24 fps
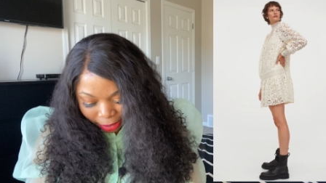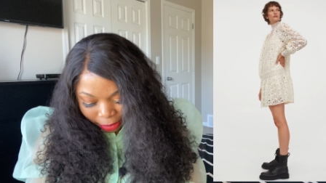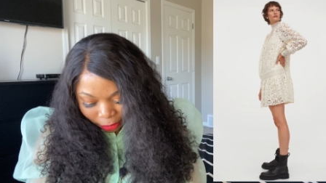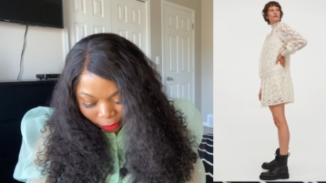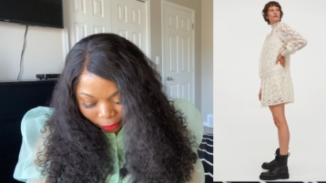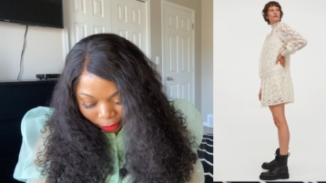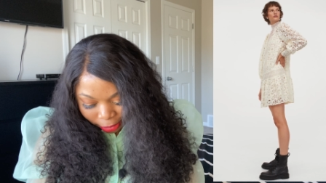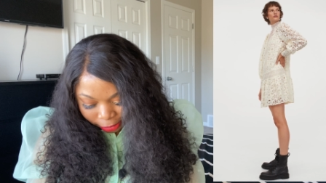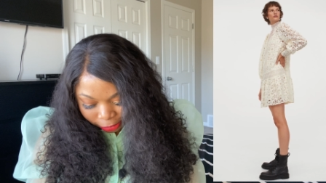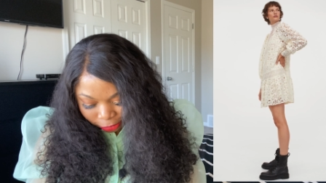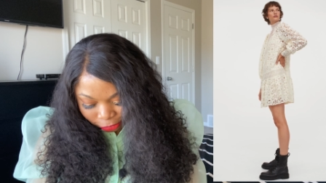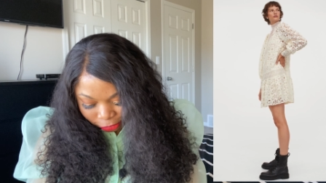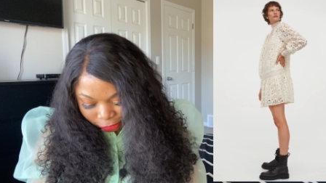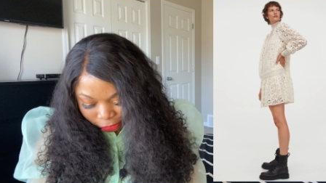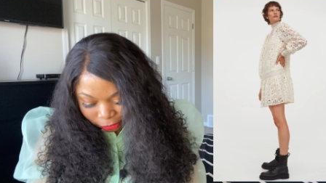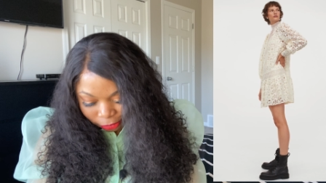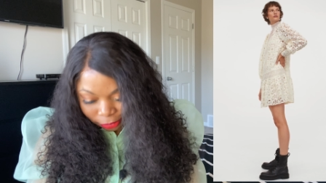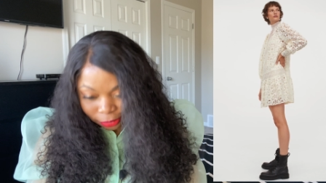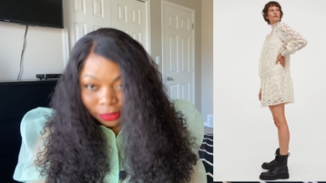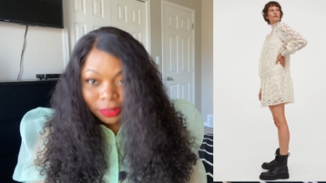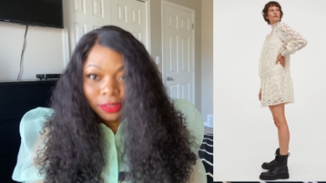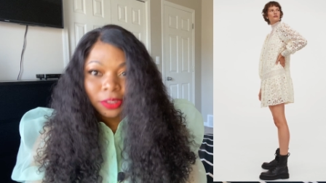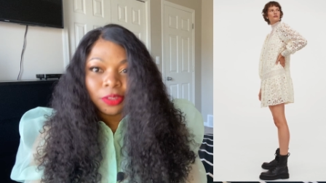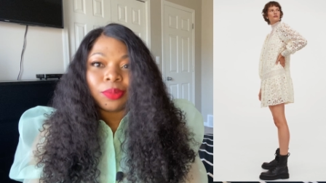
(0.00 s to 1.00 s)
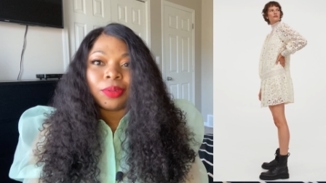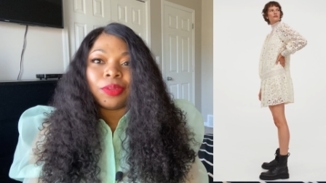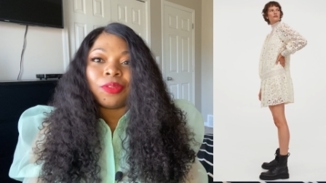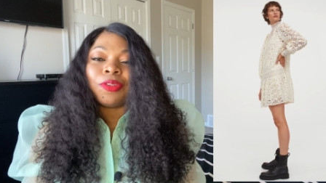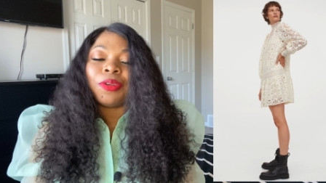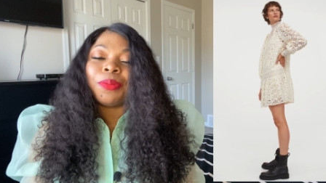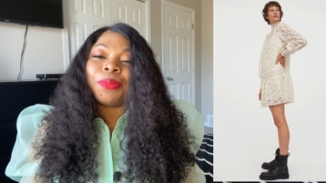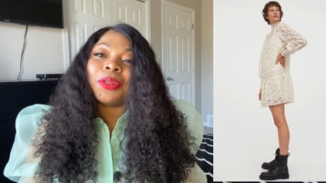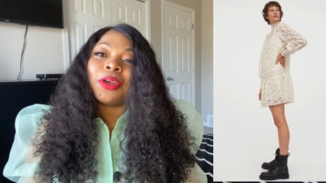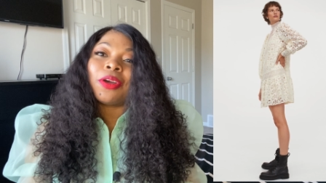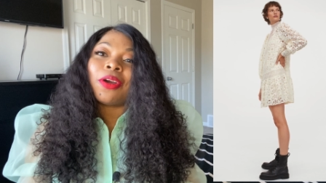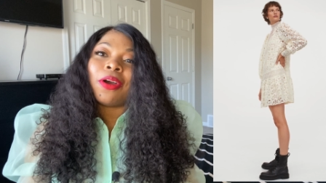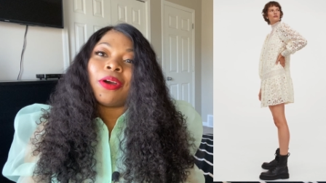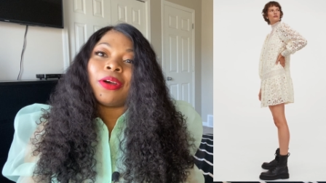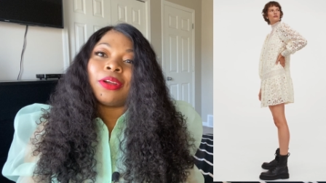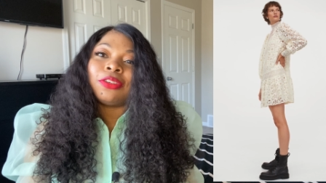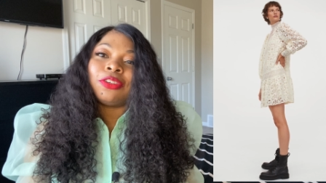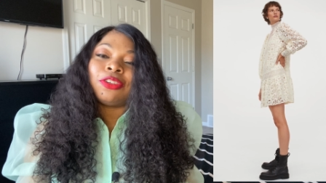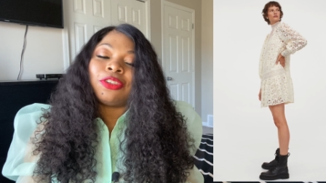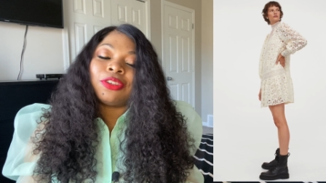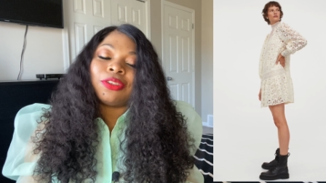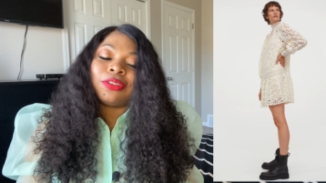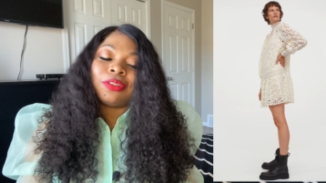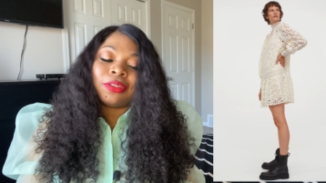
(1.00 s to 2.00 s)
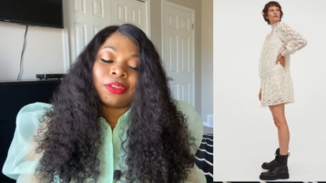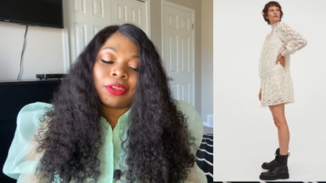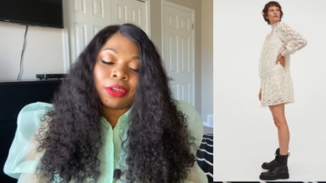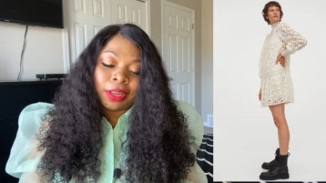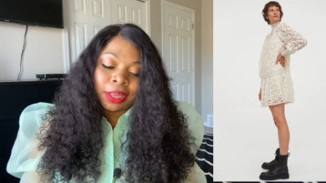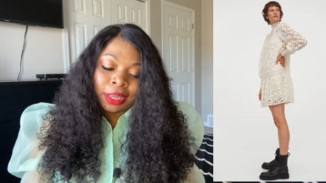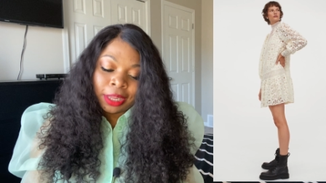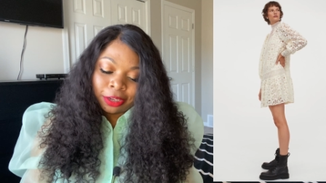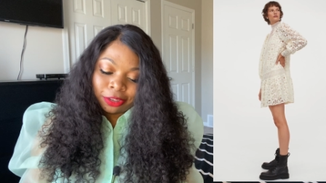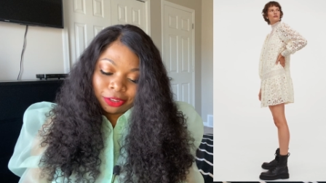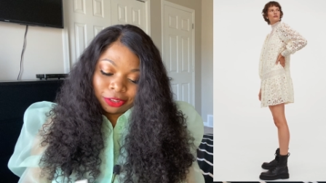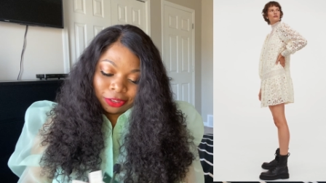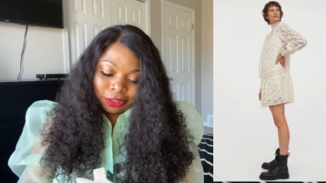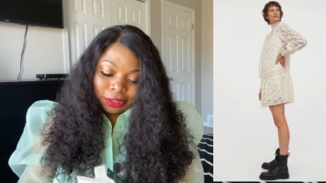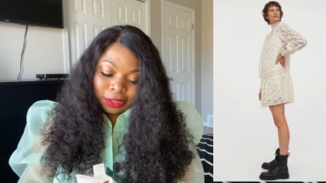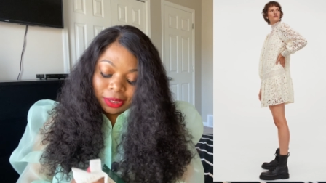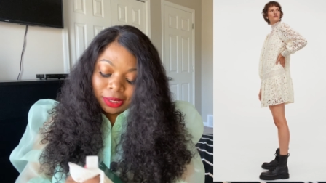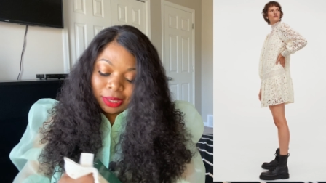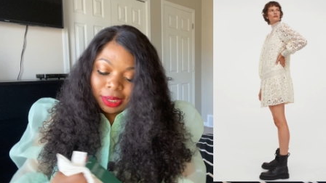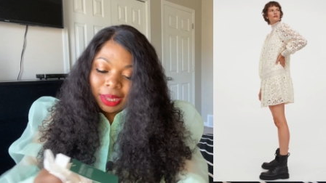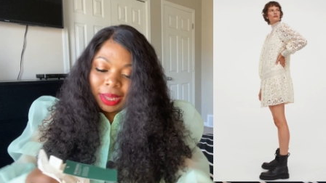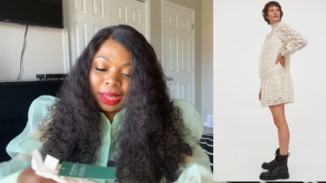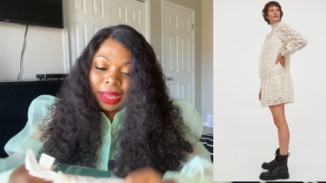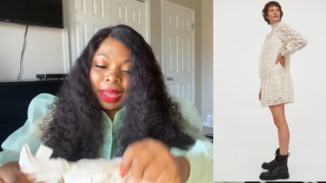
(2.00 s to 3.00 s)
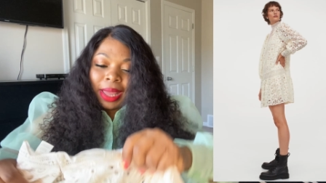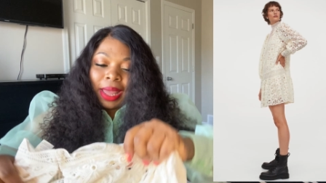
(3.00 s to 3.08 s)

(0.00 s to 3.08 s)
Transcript: Conscious. This was from the Conscious collection.